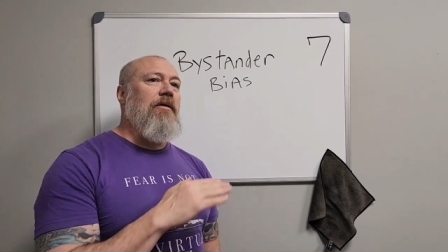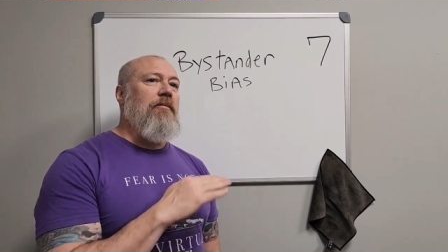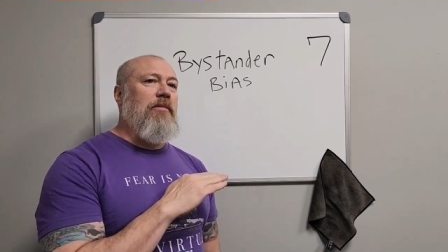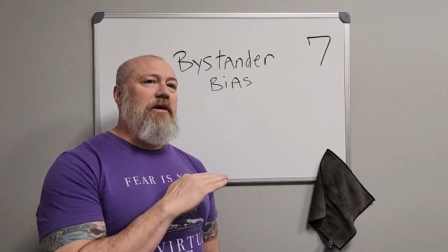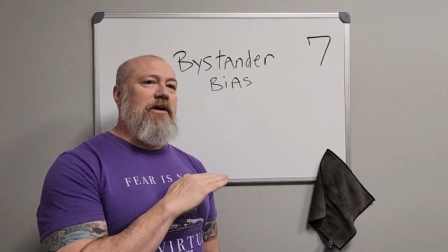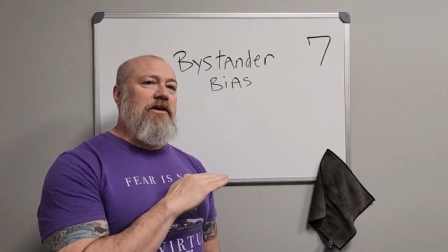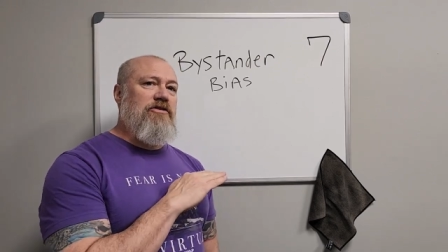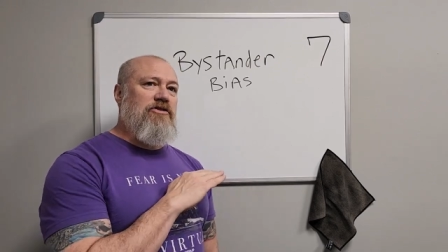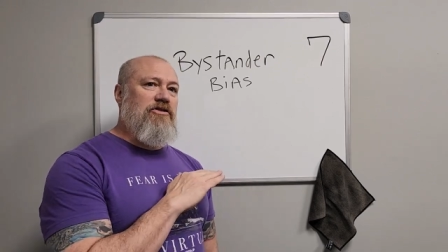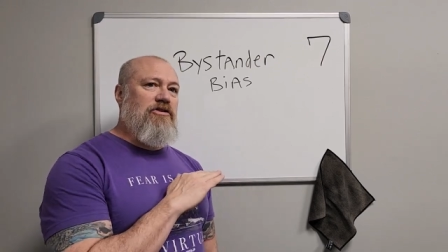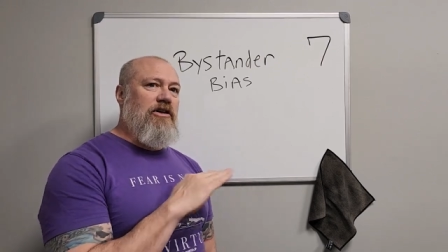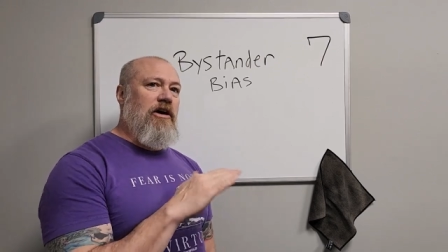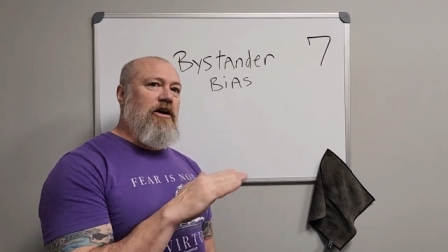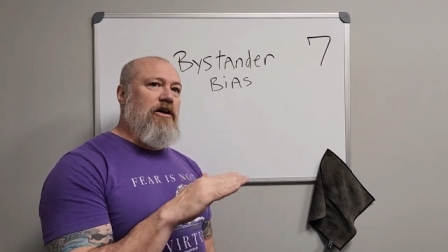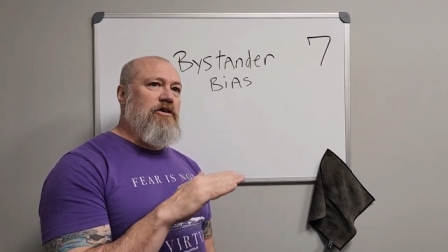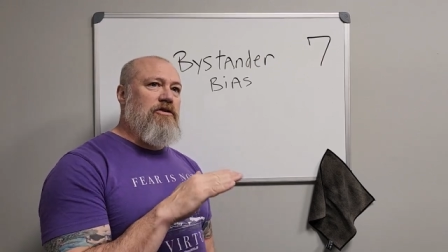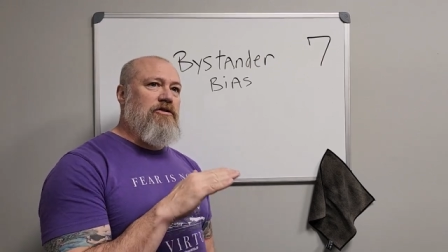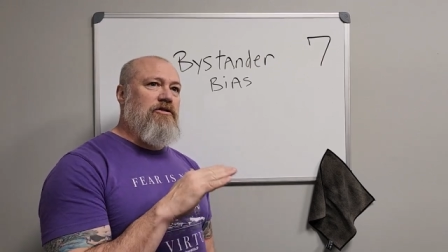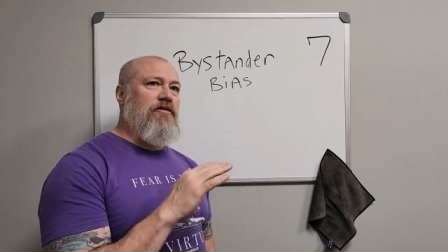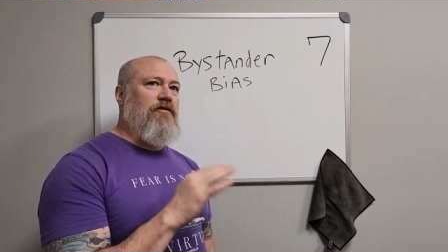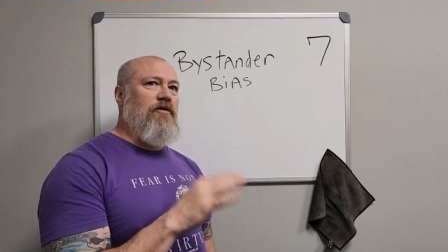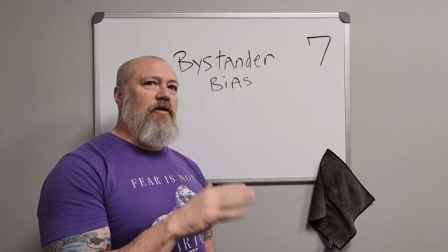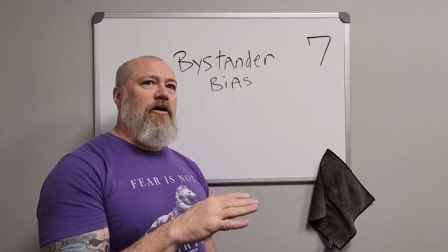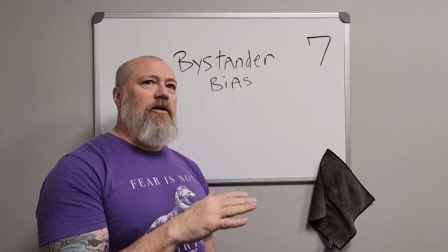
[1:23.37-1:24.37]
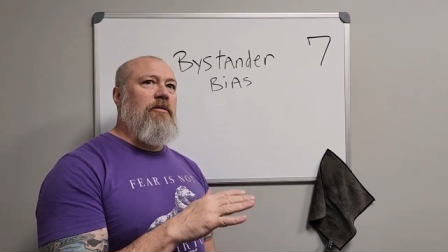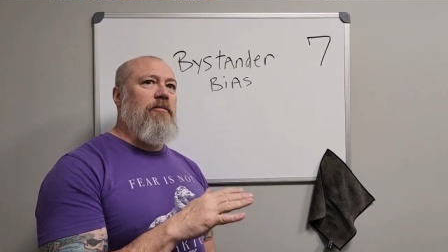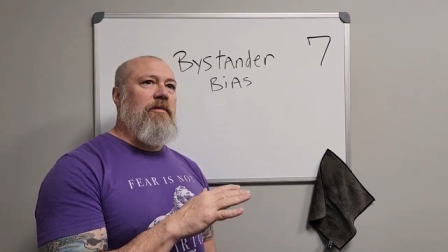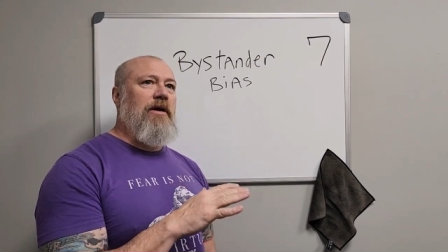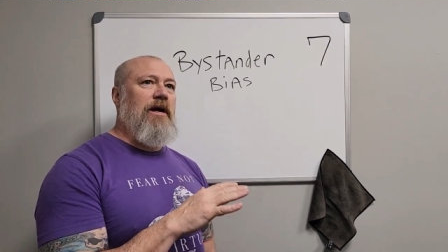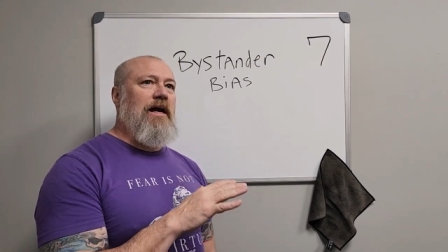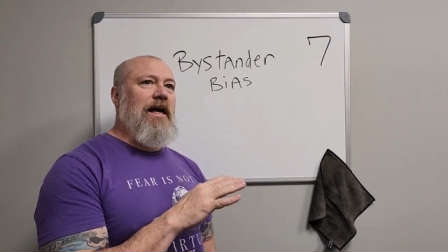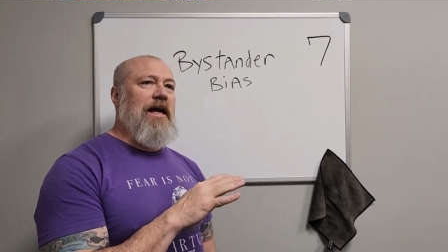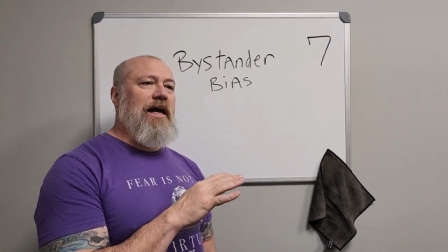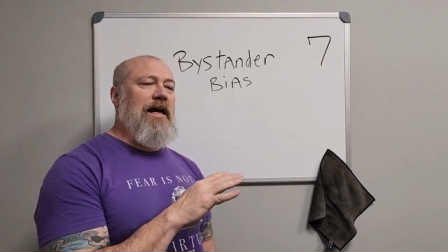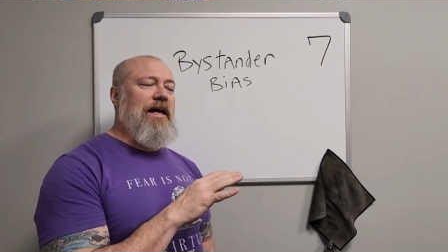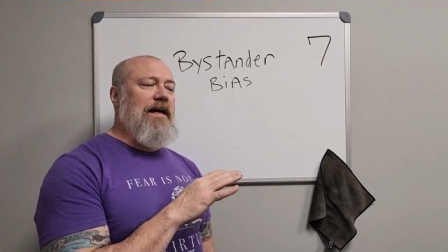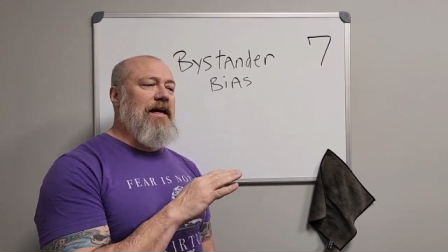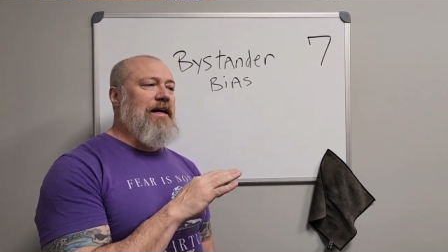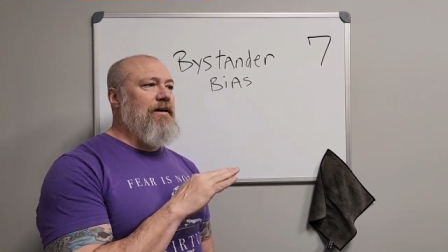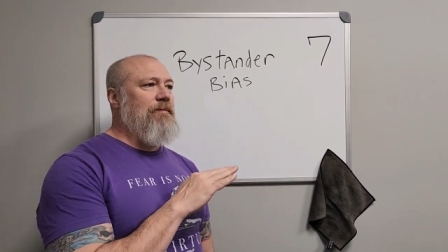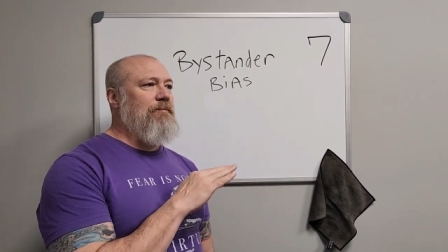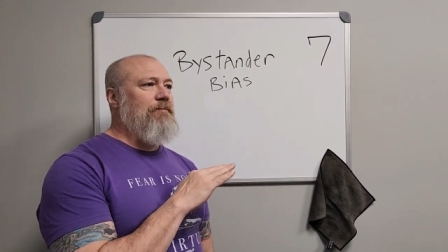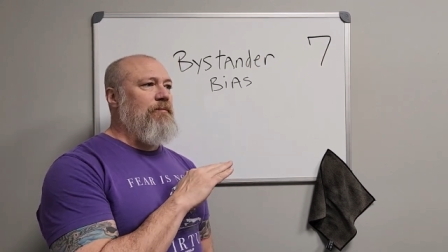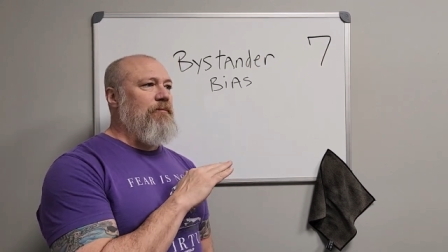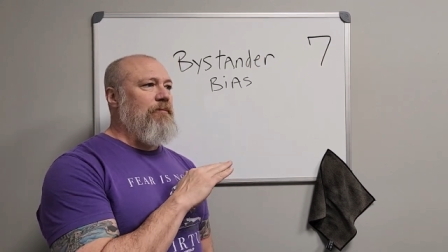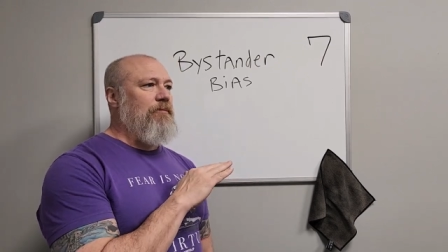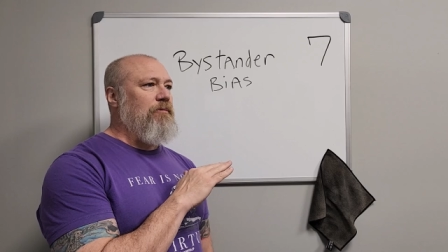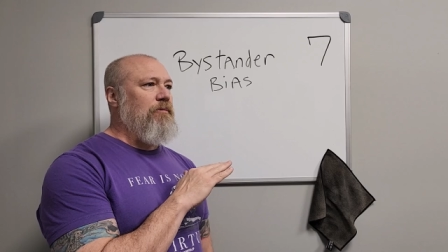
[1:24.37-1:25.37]
But it starts from
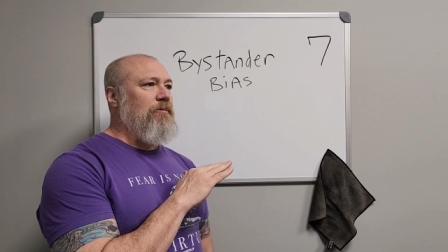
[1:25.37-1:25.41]
a